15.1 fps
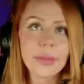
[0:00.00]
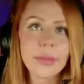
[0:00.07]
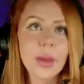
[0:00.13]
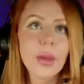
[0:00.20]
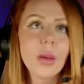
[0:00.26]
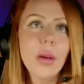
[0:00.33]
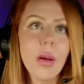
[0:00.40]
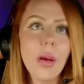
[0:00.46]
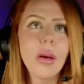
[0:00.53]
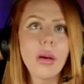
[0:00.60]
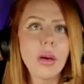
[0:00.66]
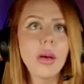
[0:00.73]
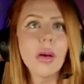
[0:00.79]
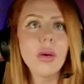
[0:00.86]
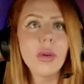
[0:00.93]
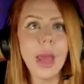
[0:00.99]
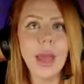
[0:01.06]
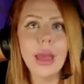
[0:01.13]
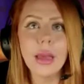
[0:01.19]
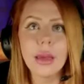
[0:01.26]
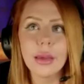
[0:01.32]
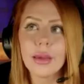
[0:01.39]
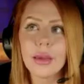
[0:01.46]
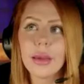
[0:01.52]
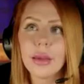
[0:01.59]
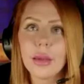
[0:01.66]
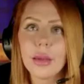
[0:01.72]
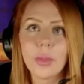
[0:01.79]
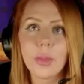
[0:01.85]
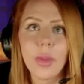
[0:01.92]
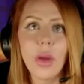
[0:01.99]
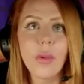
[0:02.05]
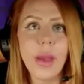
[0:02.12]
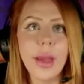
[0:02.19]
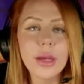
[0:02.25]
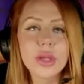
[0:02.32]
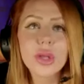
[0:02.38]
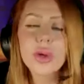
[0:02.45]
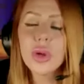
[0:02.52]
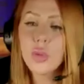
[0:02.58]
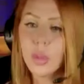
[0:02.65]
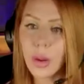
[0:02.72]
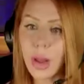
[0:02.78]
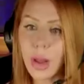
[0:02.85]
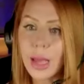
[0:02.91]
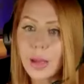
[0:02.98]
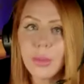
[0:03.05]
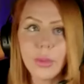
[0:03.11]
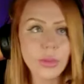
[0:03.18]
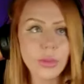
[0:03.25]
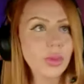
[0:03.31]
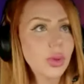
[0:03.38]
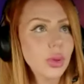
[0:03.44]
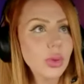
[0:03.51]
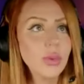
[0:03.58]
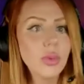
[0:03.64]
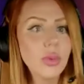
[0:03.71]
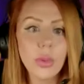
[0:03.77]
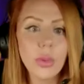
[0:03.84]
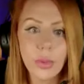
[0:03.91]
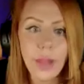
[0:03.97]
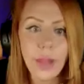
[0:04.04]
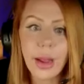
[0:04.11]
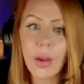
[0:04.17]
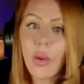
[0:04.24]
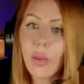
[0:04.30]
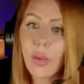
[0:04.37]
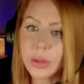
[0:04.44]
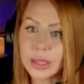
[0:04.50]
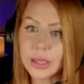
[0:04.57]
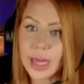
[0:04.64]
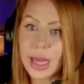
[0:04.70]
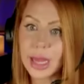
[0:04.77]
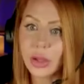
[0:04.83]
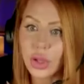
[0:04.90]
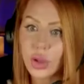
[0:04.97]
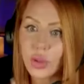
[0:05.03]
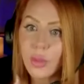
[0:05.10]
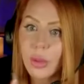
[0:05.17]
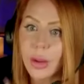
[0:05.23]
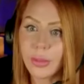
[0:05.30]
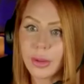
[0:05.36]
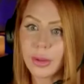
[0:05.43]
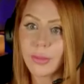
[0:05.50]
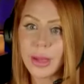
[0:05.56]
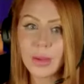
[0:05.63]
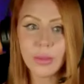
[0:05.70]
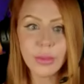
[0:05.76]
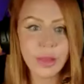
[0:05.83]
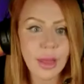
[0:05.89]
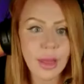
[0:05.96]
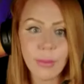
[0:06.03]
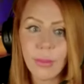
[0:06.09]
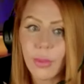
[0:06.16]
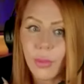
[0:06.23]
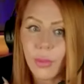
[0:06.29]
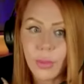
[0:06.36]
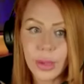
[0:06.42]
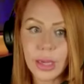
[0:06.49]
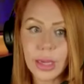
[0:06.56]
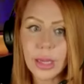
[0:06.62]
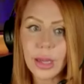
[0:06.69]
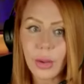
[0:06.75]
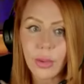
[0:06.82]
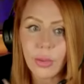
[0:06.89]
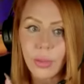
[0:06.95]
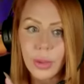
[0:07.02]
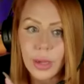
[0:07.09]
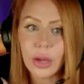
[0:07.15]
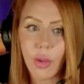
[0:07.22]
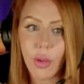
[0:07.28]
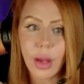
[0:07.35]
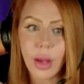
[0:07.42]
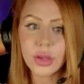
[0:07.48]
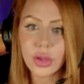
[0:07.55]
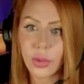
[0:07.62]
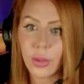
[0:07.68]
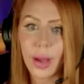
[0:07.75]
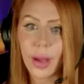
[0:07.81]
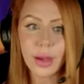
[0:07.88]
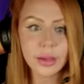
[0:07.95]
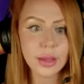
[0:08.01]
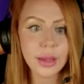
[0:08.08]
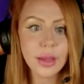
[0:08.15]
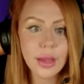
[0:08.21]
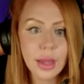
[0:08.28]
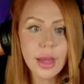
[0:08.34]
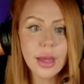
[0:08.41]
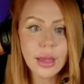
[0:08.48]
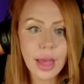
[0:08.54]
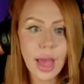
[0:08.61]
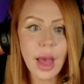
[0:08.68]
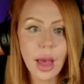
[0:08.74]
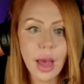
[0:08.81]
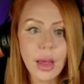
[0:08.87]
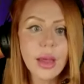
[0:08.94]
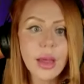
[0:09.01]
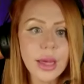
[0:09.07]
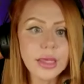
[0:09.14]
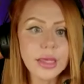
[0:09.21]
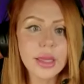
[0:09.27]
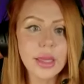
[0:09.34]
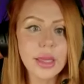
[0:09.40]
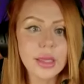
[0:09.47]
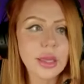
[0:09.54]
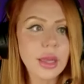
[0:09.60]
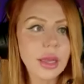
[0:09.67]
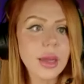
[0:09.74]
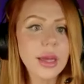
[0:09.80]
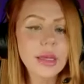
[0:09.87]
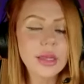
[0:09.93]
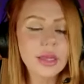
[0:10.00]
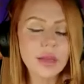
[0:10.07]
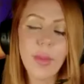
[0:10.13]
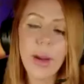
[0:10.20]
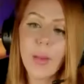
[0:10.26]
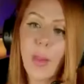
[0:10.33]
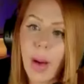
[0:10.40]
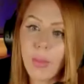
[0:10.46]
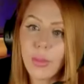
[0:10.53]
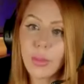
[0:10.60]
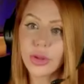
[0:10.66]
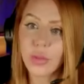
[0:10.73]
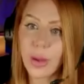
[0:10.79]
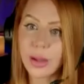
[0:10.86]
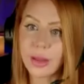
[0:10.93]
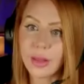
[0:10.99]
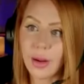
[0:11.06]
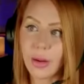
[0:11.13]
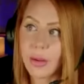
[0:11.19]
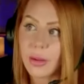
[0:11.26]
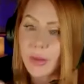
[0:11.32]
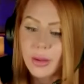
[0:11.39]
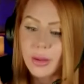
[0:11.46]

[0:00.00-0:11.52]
Oh, okay. Okay, so you were able to like hold his hand. You were able to be with him when he crossed, correct? Yeah, he says my mom was right there.